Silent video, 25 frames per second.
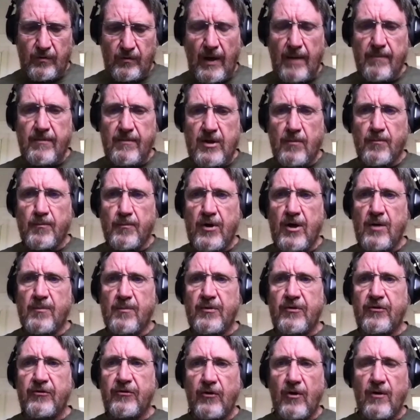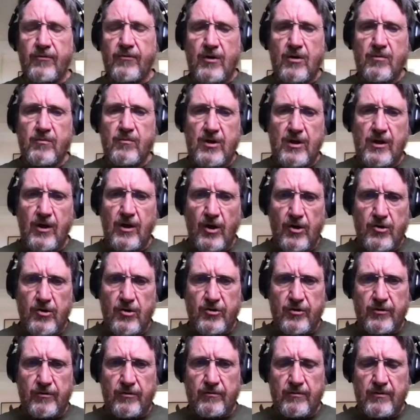mean, the purpose of
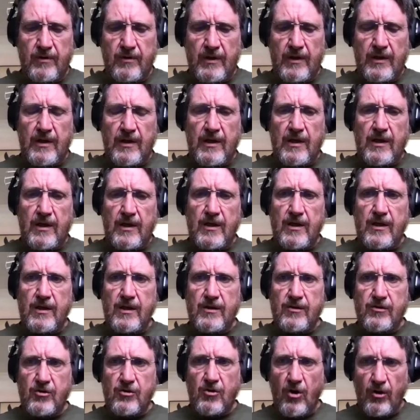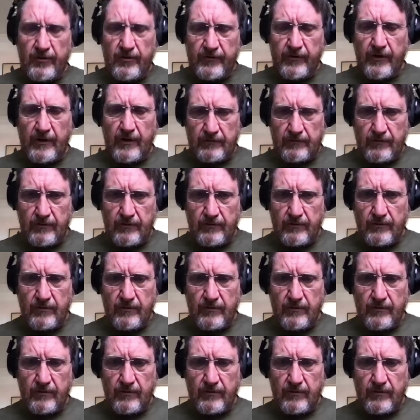communication is content.